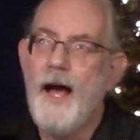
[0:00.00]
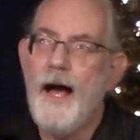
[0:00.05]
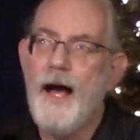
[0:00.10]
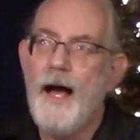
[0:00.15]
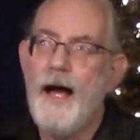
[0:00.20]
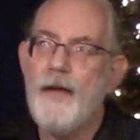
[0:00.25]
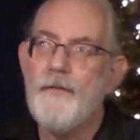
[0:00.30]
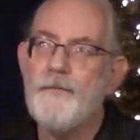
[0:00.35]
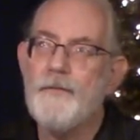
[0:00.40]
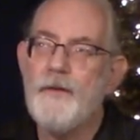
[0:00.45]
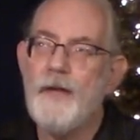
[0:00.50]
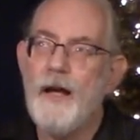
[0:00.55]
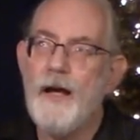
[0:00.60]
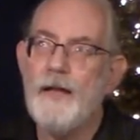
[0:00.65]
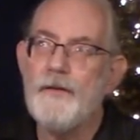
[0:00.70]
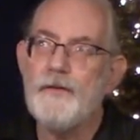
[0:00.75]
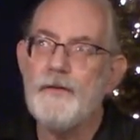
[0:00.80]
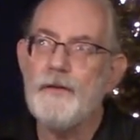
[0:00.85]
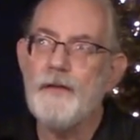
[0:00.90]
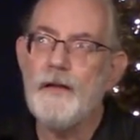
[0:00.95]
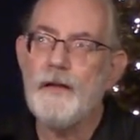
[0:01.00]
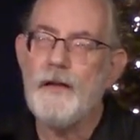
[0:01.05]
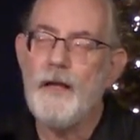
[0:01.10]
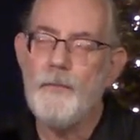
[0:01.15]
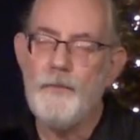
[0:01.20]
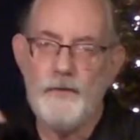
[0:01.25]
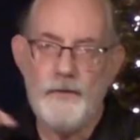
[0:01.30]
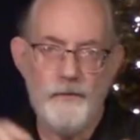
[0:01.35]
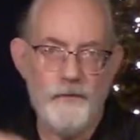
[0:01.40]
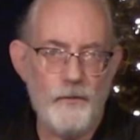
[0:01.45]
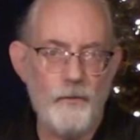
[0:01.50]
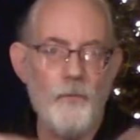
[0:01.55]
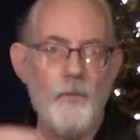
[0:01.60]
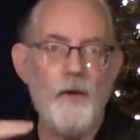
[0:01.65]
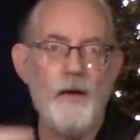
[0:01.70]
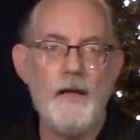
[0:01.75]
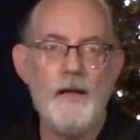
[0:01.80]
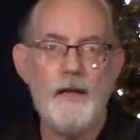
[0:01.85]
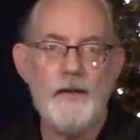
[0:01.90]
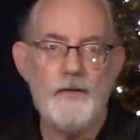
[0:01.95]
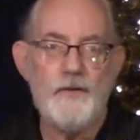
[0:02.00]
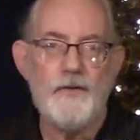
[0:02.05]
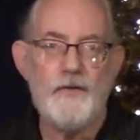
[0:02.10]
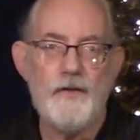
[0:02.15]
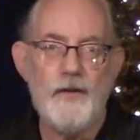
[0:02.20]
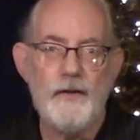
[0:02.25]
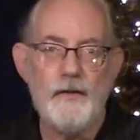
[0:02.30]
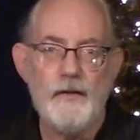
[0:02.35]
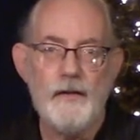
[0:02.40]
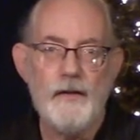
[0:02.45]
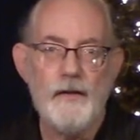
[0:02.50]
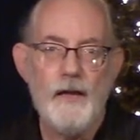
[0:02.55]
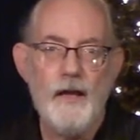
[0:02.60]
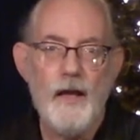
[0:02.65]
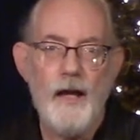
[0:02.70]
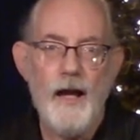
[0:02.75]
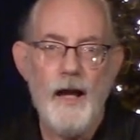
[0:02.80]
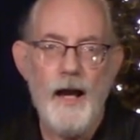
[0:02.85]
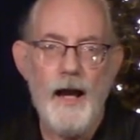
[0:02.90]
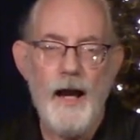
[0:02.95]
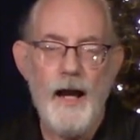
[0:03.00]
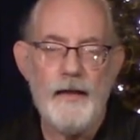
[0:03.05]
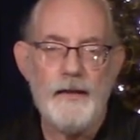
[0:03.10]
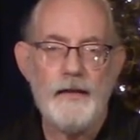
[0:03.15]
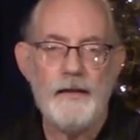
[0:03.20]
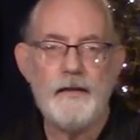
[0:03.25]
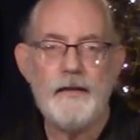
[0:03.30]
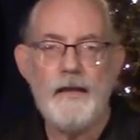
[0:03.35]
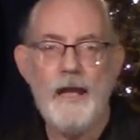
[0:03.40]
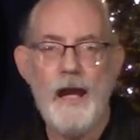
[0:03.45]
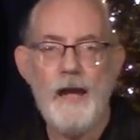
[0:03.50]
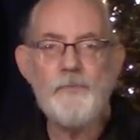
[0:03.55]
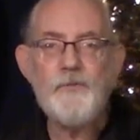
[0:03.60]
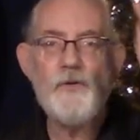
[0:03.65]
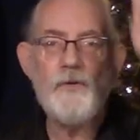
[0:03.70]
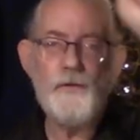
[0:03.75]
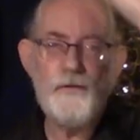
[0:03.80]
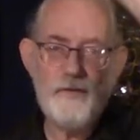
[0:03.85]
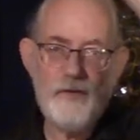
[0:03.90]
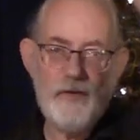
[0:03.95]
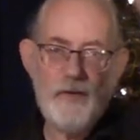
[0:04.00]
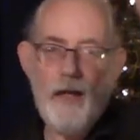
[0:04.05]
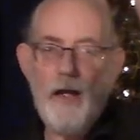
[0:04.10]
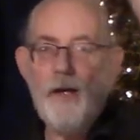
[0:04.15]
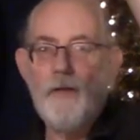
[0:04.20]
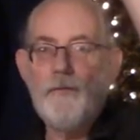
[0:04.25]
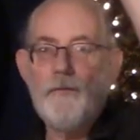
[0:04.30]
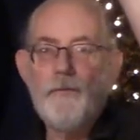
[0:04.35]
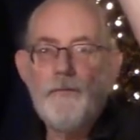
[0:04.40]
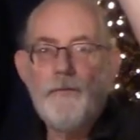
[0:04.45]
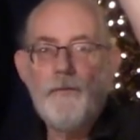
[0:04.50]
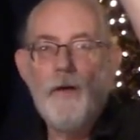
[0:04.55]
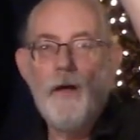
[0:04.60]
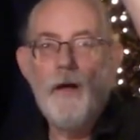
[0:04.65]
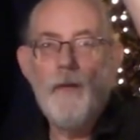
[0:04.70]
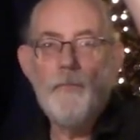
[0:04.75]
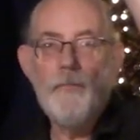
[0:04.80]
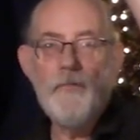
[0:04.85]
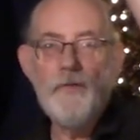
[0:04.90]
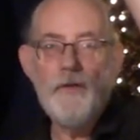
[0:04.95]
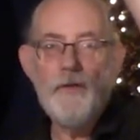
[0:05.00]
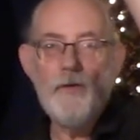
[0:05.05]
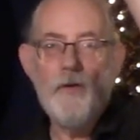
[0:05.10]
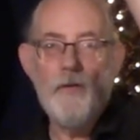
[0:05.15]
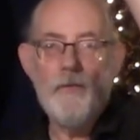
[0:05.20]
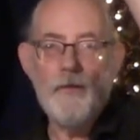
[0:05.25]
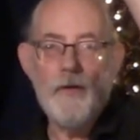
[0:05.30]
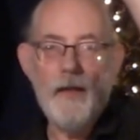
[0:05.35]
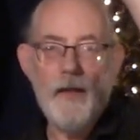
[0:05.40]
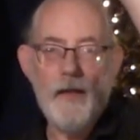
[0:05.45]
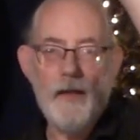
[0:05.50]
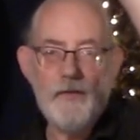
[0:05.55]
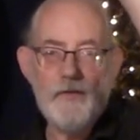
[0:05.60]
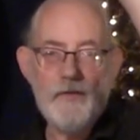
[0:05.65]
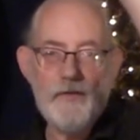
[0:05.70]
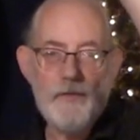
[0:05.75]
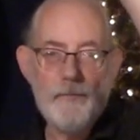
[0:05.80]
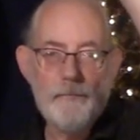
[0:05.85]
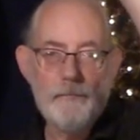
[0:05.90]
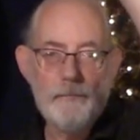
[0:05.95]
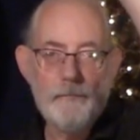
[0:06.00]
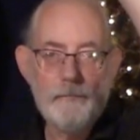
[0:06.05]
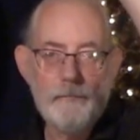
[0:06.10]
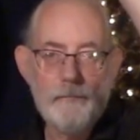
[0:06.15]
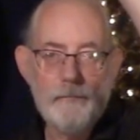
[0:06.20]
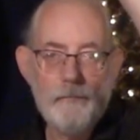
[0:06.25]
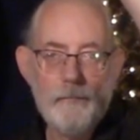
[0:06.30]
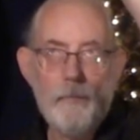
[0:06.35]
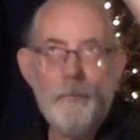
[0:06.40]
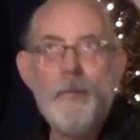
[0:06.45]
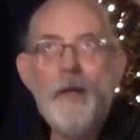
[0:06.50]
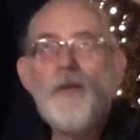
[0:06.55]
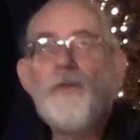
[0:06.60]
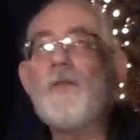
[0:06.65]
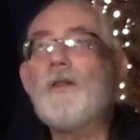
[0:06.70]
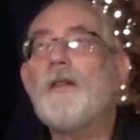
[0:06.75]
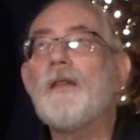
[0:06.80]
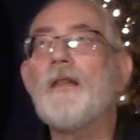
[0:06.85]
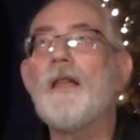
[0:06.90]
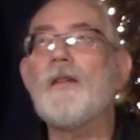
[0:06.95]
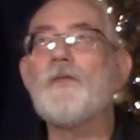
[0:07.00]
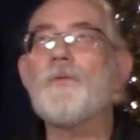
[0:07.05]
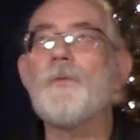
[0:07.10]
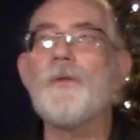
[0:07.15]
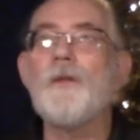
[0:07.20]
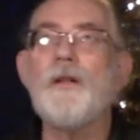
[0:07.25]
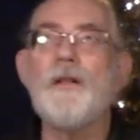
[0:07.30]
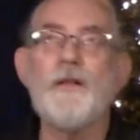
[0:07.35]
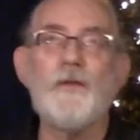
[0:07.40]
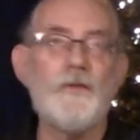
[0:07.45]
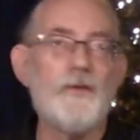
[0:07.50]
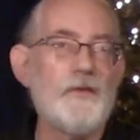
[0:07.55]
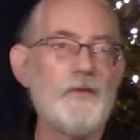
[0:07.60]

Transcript: I've got a couple different ways I can capture the sound from the overheads. Basically, that's what it is.